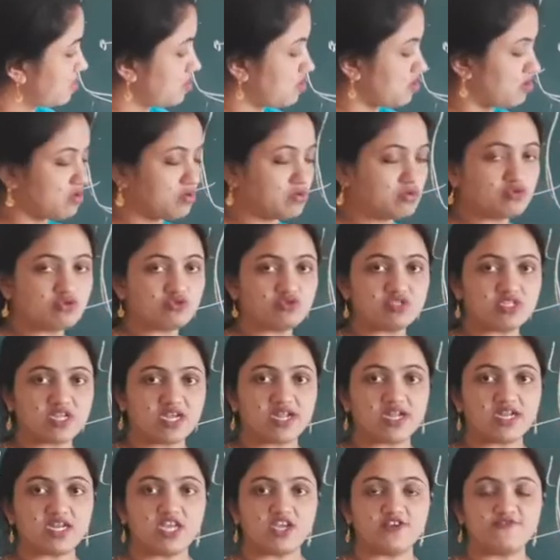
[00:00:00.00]
Onto
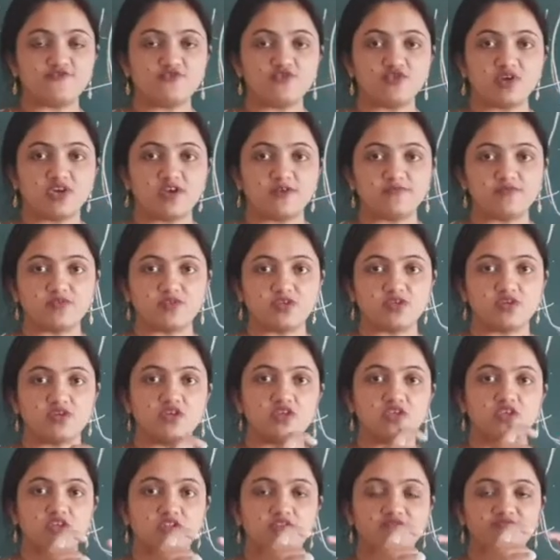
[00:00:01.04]
that, if you
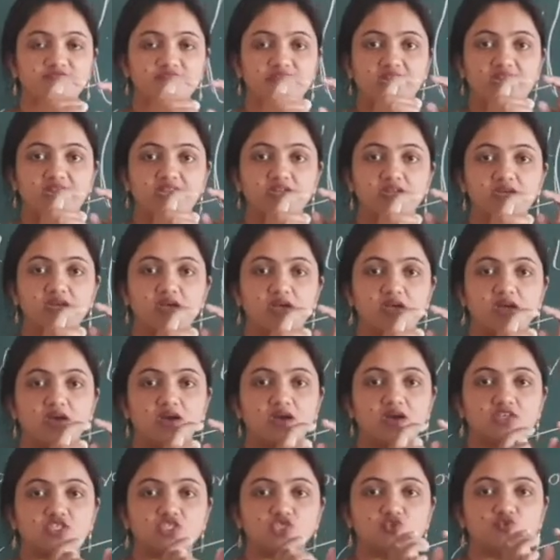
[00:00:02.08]
observe, you'll find
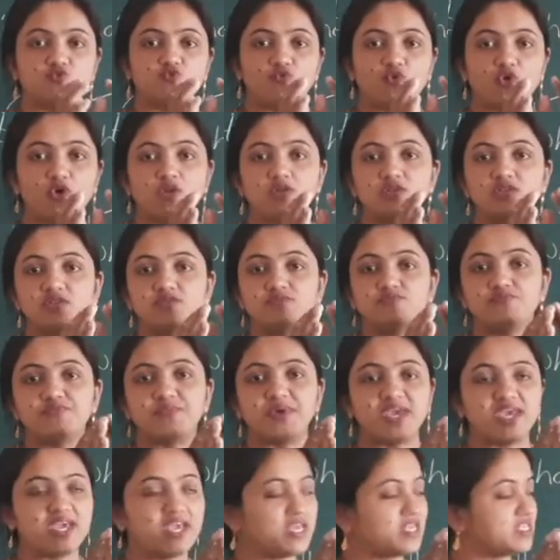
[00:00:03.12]
a swollen
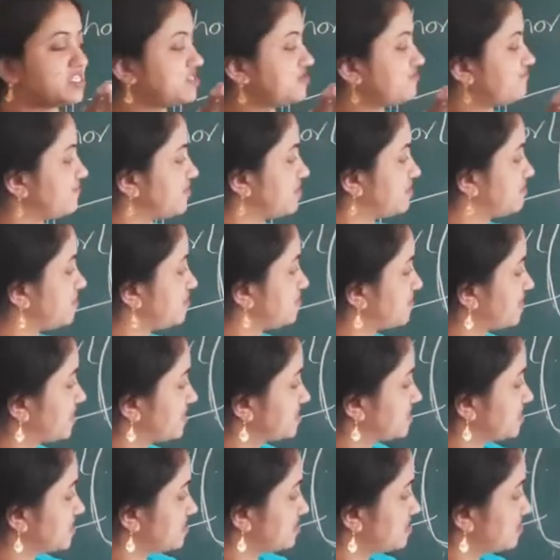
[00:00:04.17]
base will be
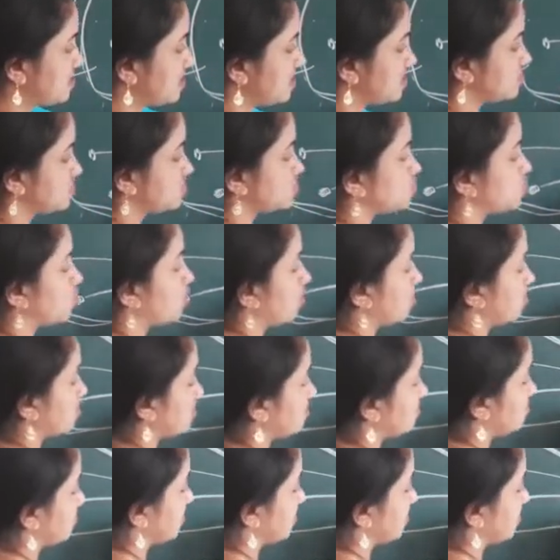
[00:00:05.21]
present. A swollen